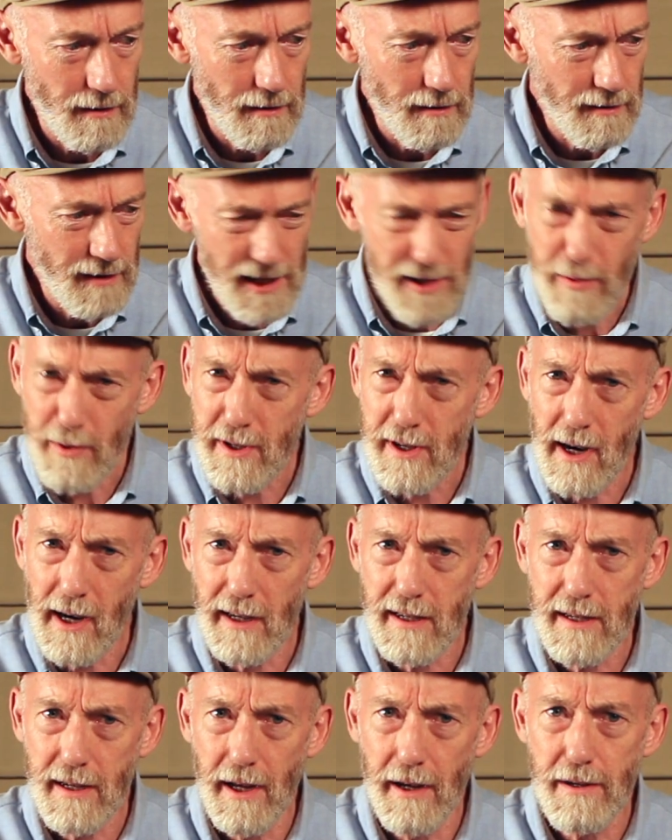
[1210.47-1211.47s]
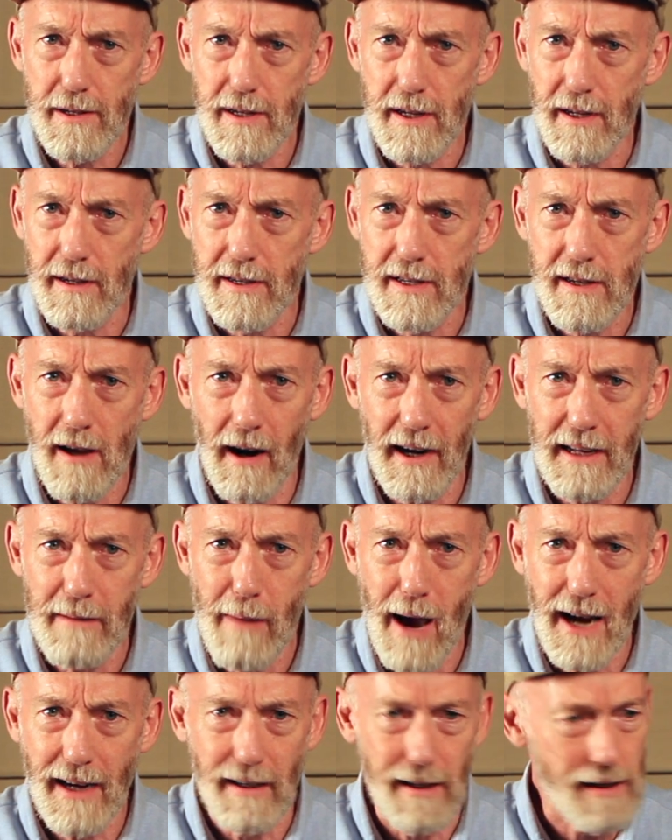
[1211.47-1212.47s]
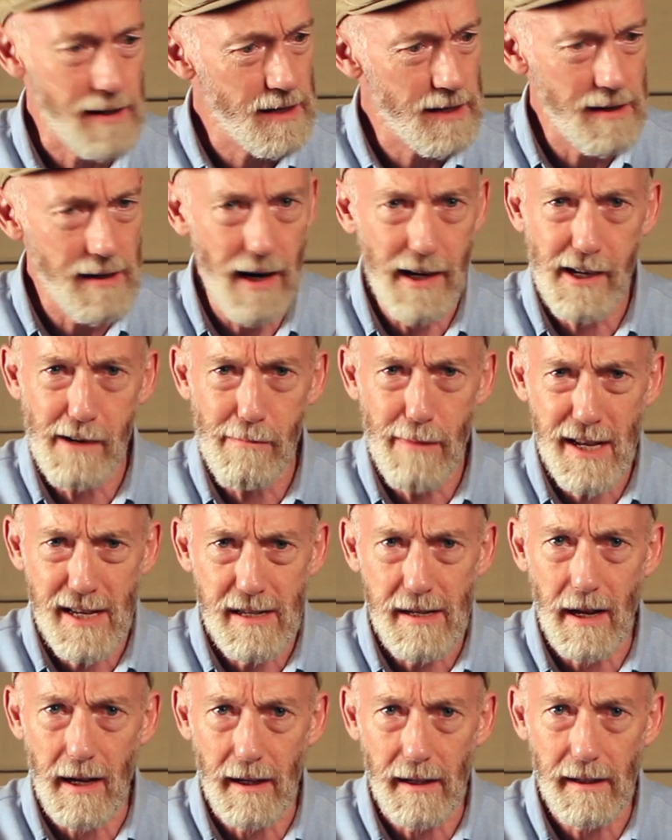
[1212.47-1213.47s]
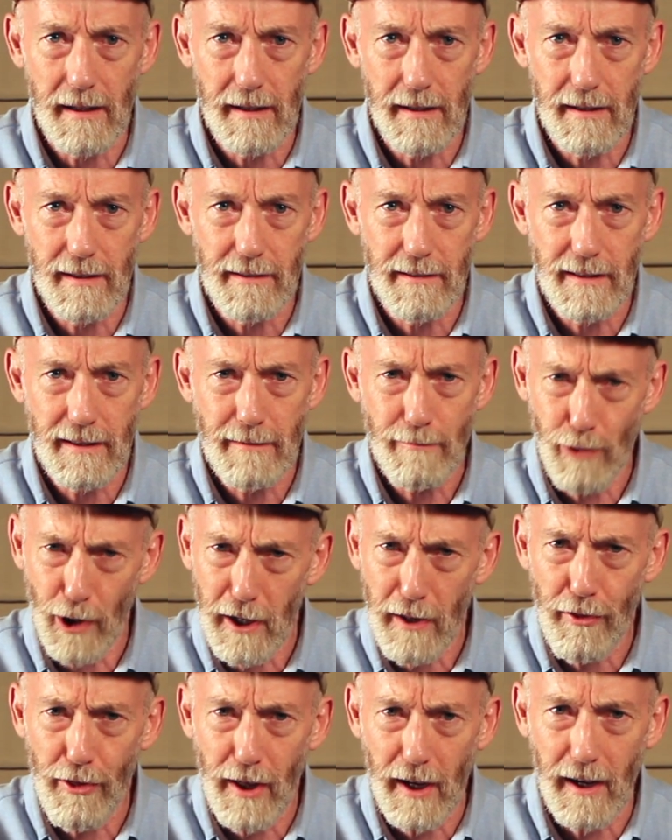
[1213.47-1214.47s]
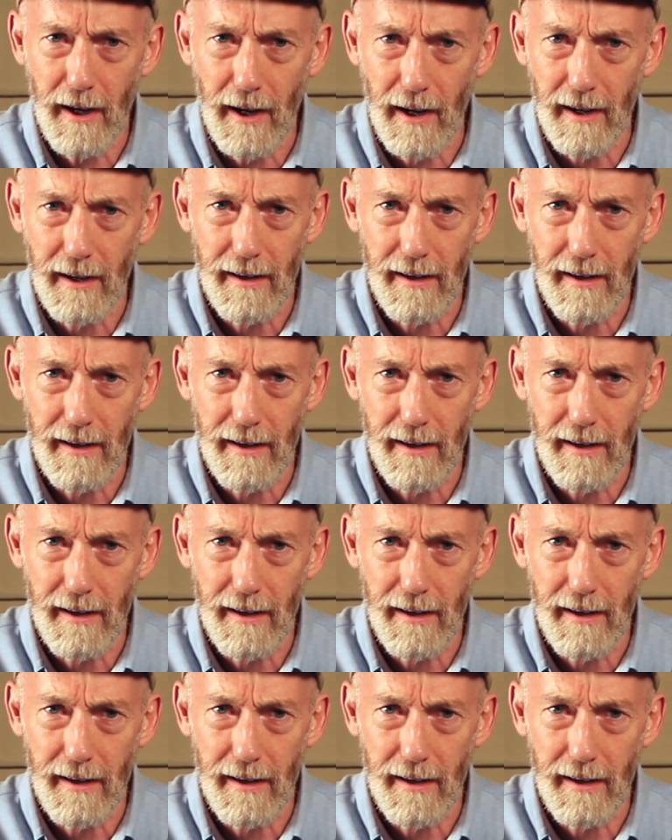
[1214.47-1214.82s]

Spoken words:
This was an excuse to use tiny magnets, and you missed it. What are you thinking?